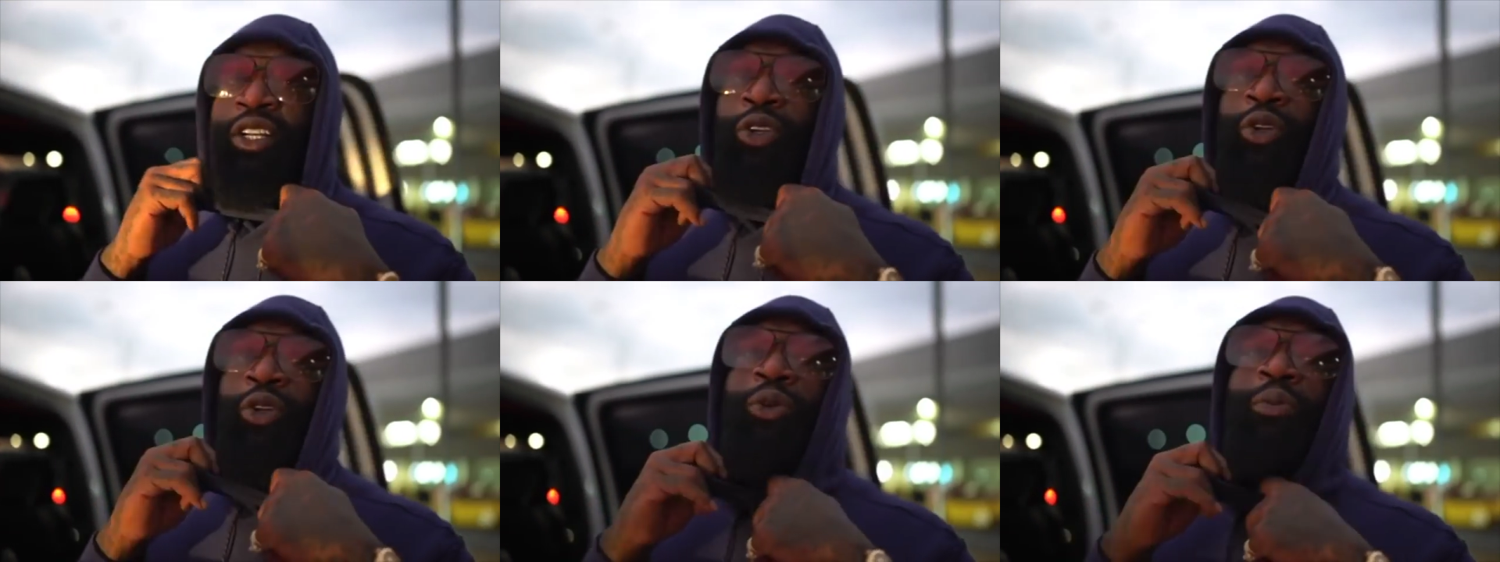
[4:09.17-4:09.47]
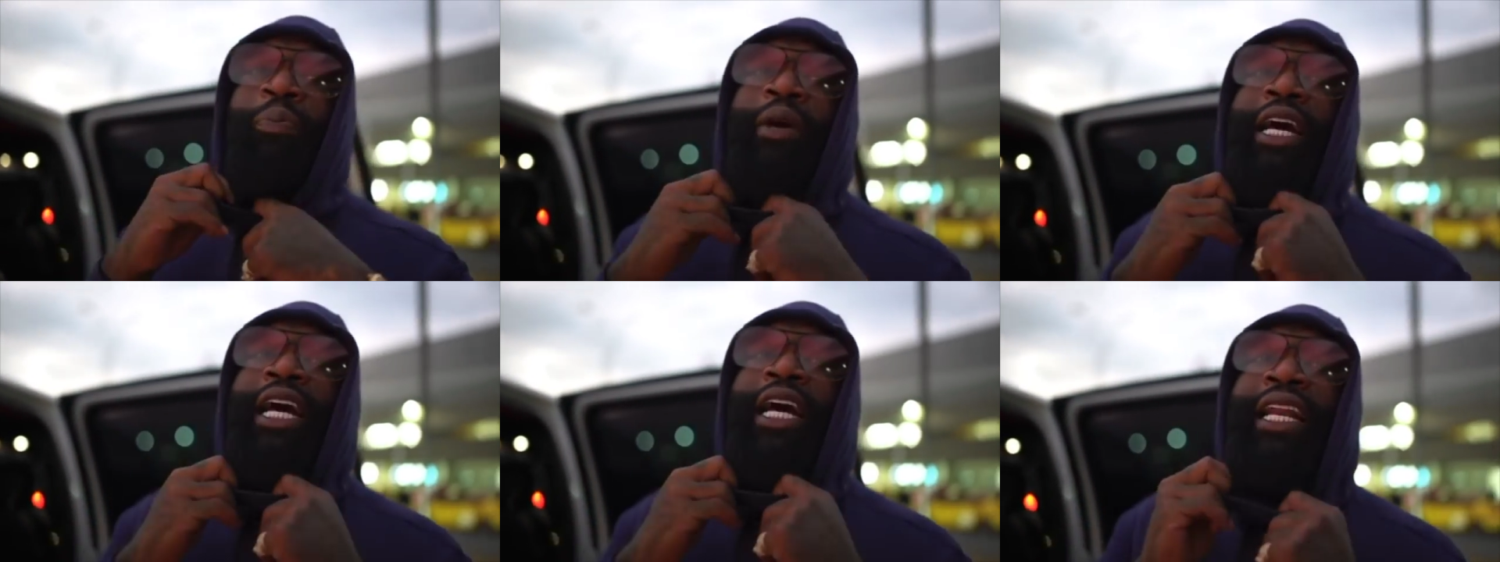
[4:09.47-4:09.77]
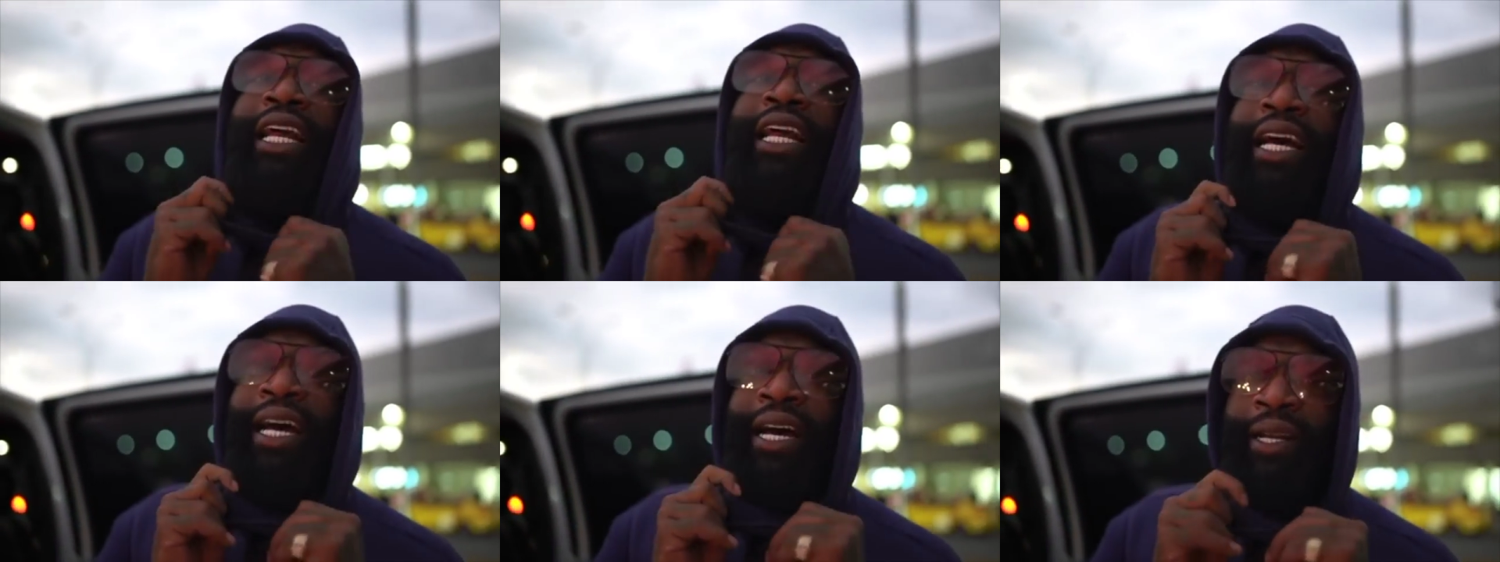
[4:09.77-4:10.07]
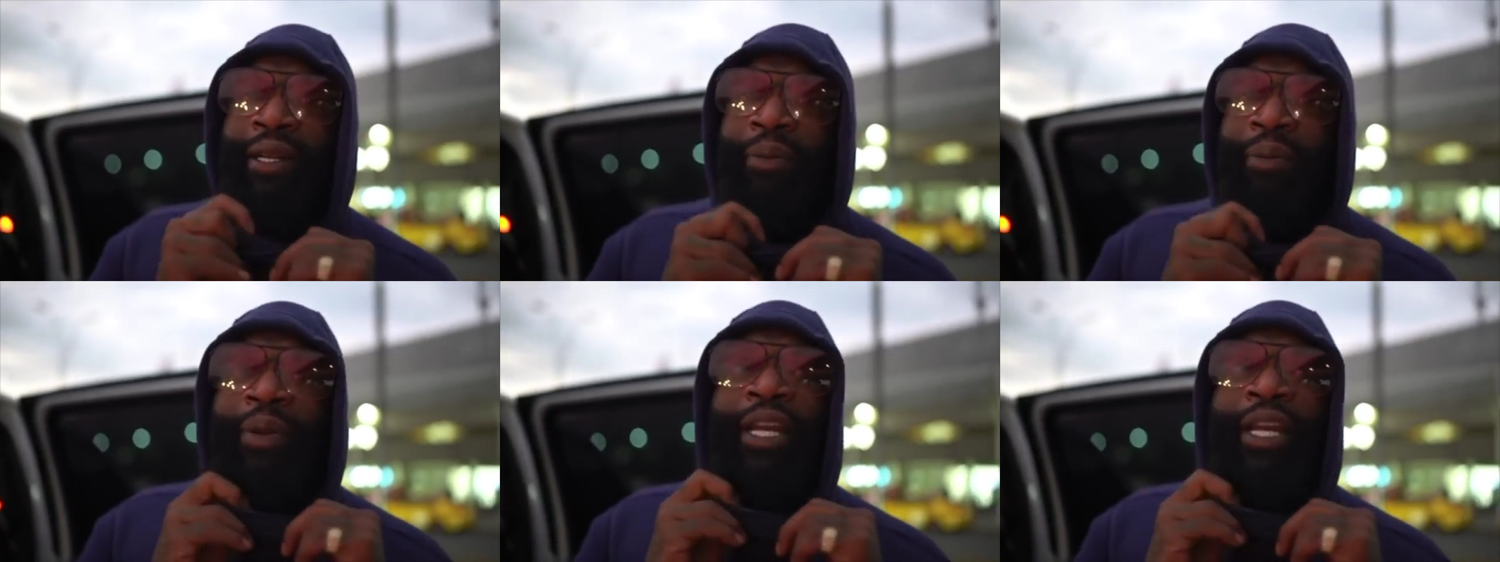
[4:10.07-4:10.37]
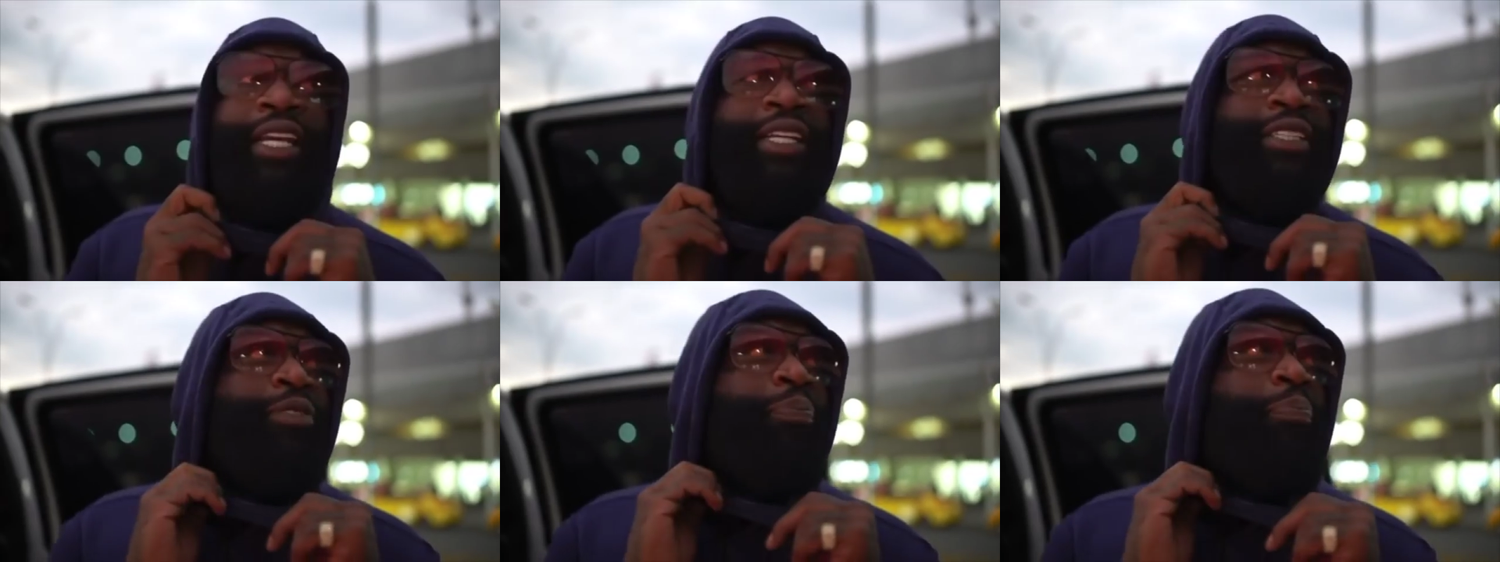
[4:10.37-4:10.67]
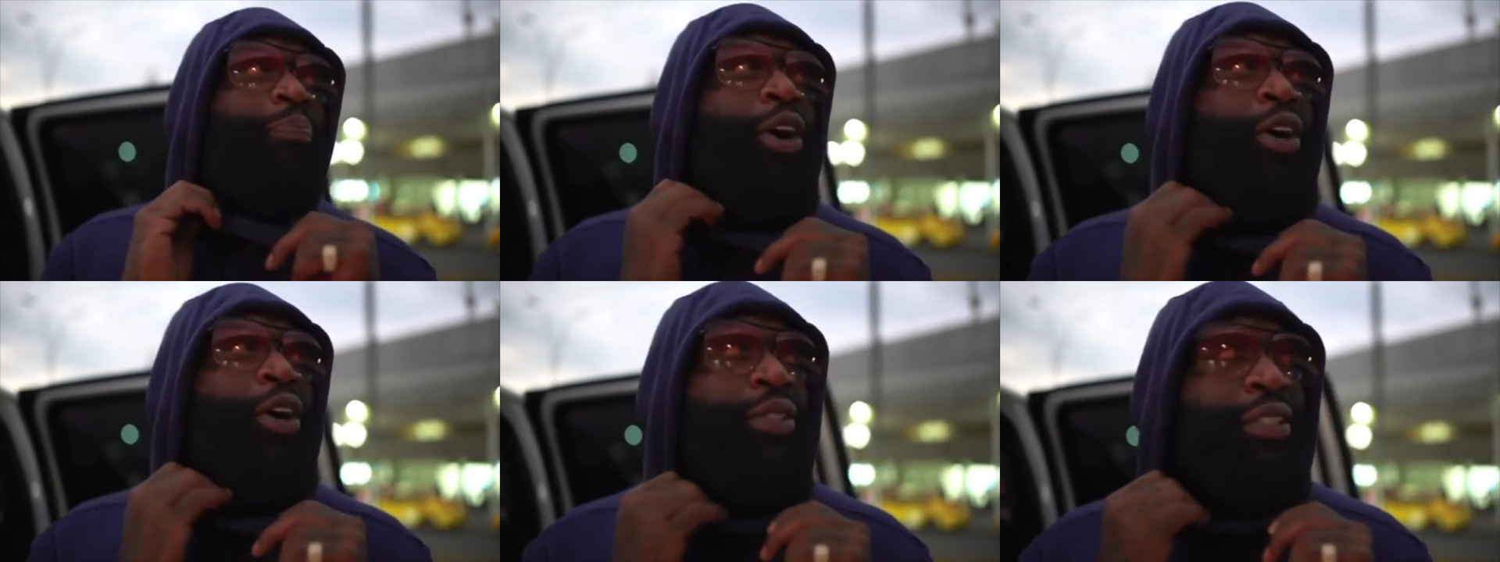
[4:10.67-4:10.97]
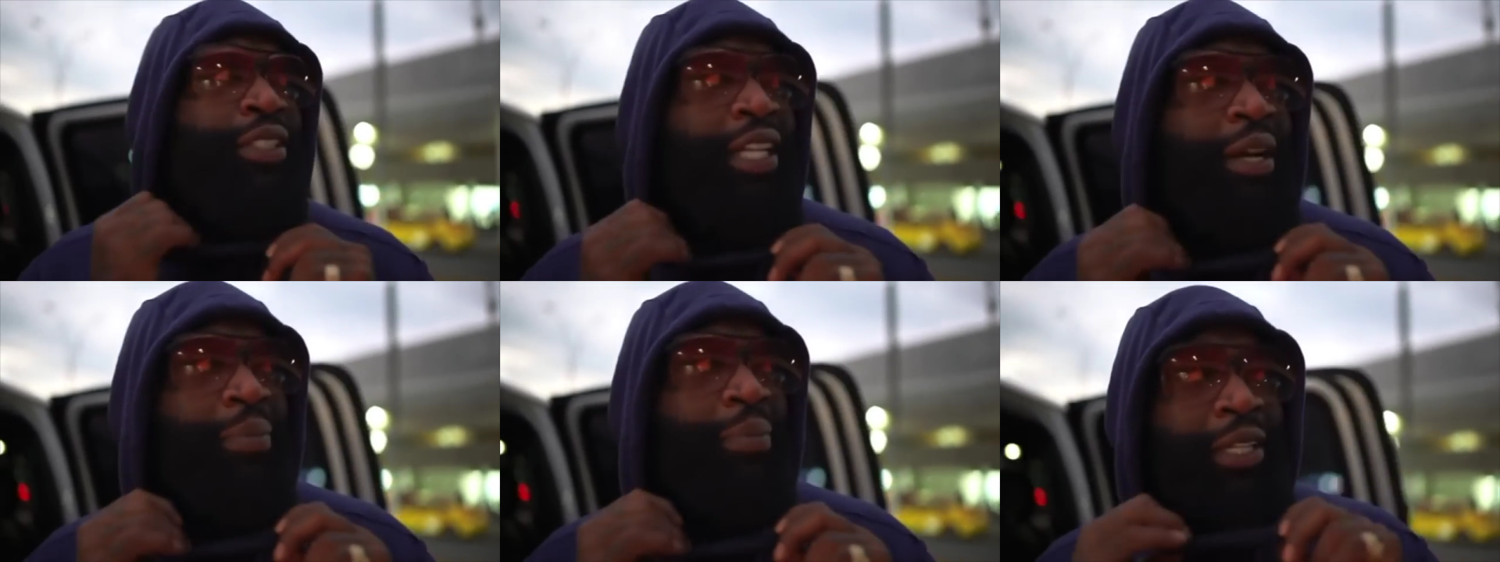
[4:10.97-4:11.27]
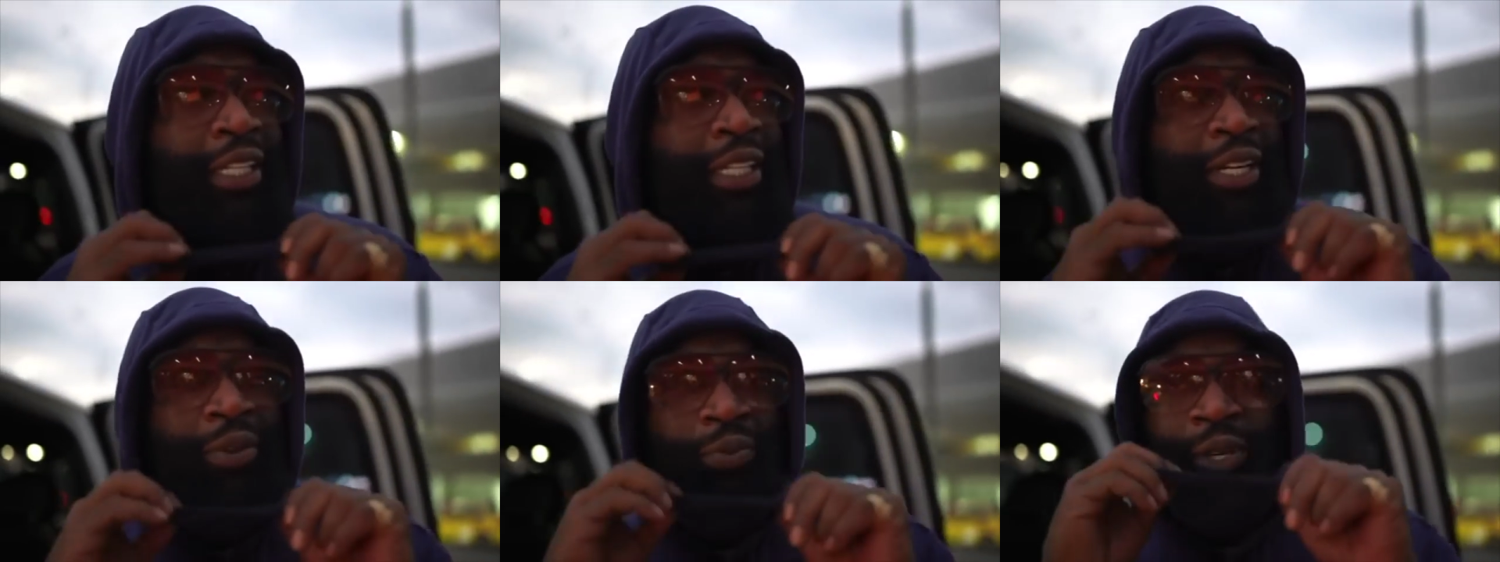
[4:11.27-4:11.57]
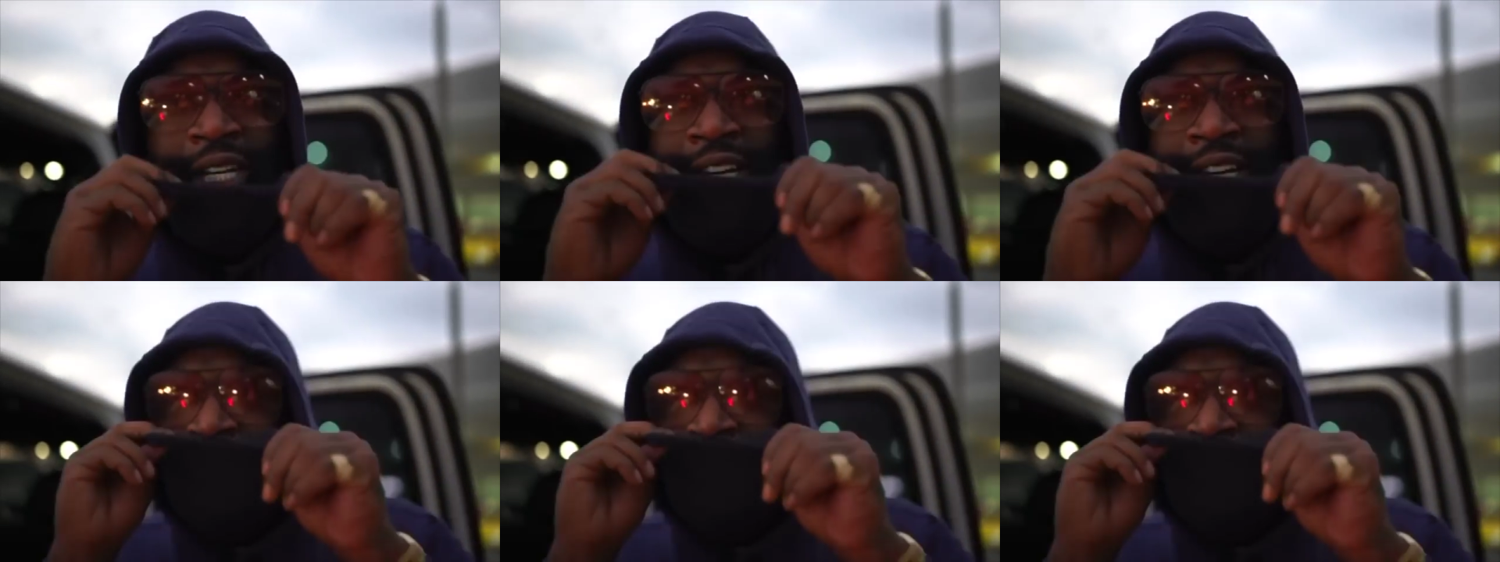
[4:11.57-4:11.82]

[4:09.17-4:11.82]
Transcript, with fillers: Luc Belaire, the biggest boss, Double M, we